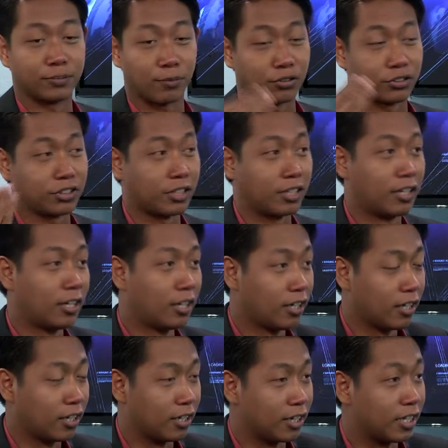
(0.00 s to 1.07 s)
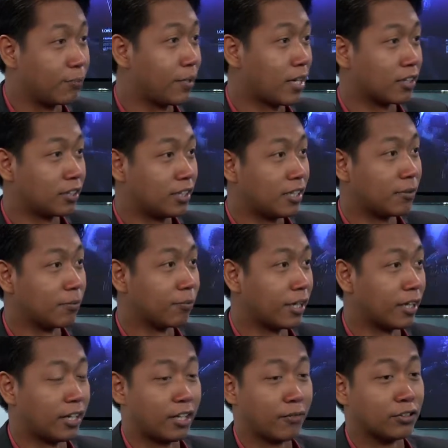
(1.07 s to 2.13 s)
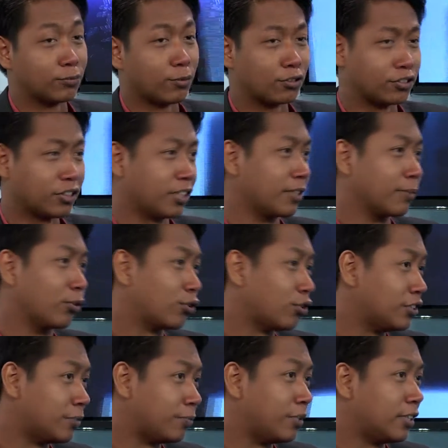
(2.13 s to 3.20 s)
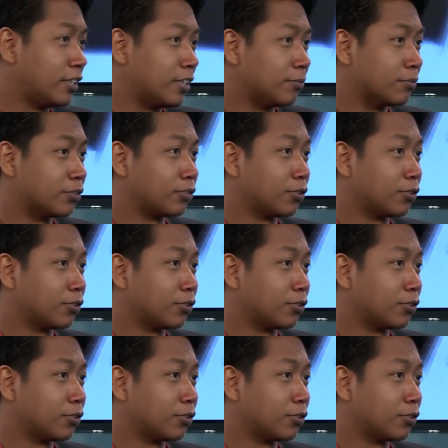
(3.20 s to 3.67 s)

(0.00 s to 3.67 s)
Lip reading: They sponsored EPL team and they even sponsored a MotoGP team.